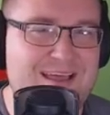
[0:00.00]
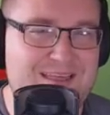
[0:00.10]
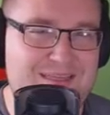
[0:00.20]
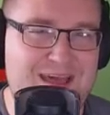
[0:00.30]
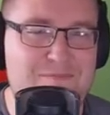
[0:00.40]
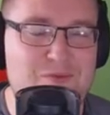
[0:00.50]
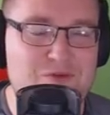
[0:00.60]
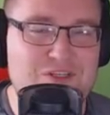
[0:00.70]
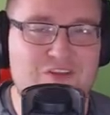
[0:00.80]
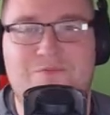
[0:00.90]
that
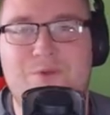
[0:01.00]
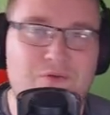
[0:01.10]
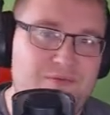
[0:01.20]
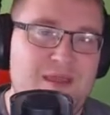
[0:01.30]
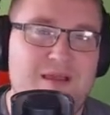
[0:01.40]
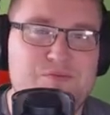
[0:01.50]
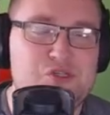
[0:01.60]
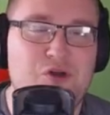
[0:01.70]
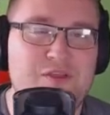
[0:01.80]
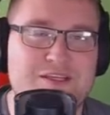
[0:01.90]
much love. But I'm
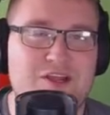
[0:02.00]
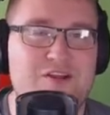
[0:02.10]
sure that's going